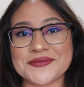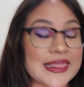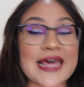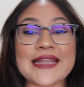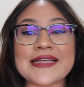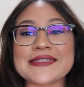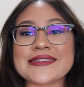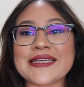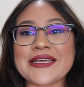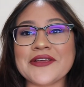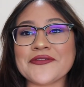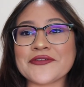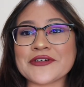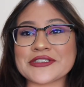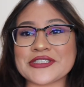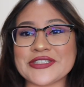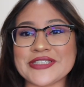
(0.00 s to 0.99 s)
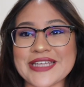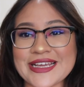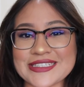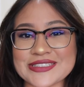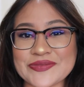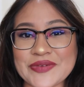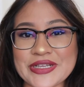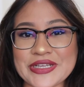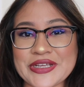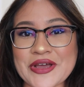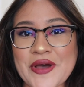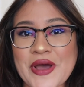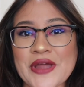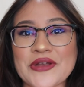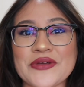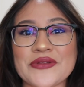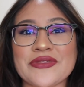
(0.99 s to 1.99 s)
That is it for today's video.
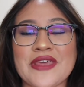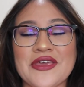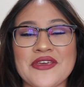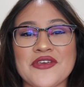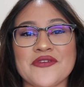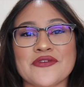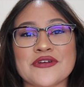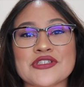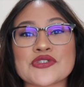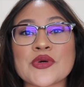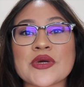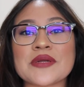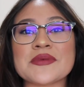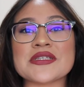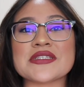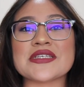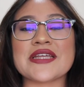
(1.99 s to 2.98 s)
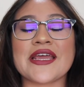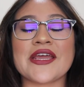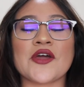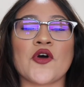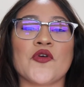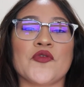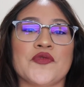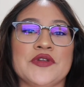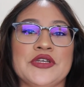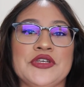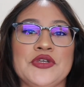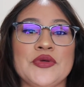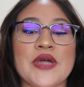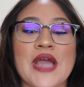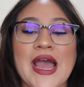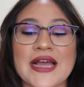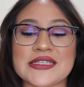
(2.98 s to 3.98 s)
I do thank you for joining me today. Hopefully
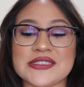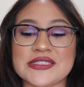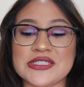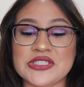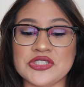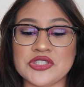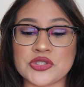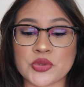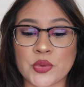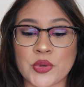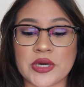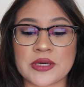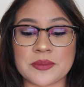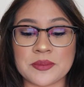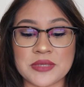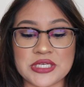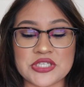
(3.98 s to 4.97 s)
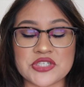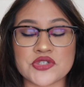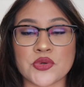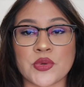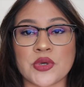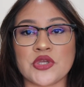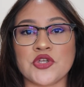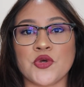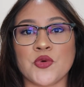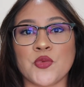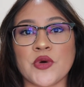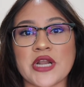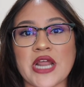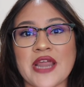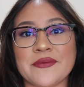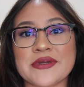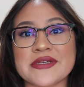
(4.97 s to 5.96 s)
you guys enjoyed me showing you
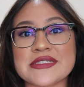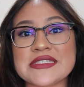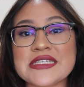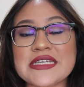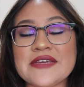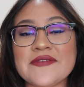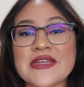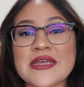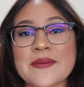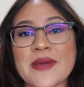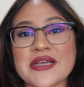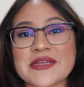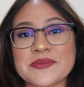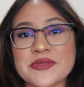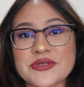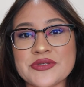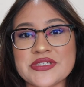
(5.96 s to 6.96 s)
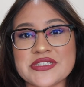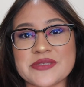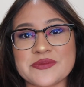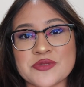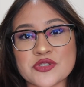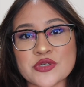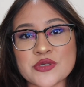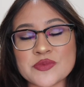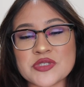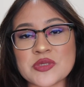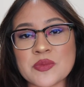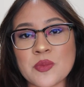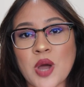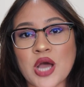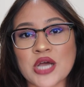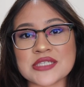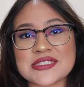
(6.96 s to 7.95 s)
what I received in my beauty subscription
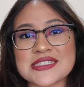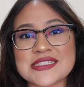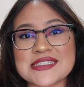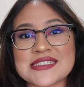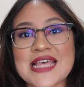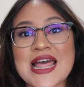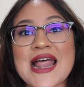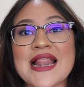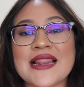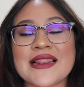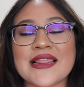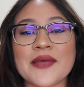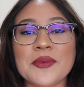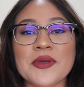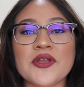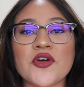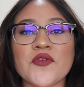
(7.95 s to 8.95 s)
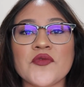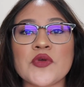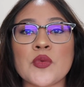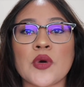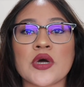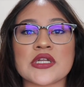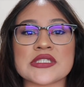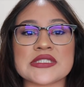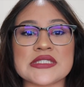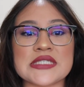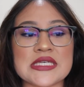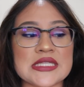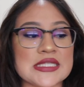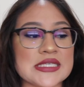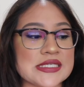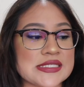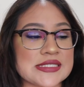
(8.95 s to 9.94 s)
boxes. Let me know if you want to
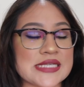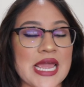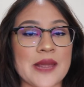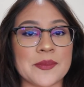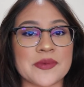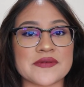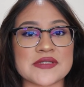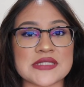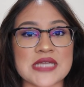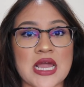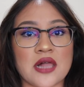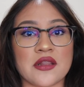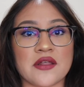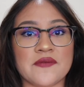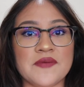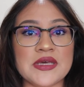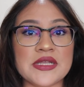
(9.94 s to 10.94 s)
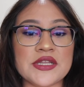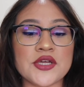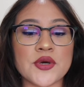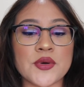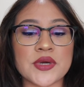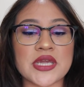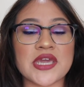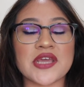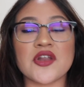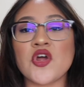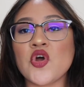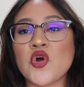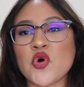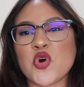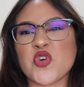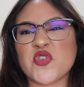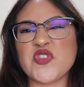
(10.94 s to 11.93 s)
see this type of style of video again,
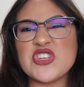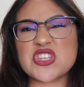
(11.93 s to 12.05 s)
or if you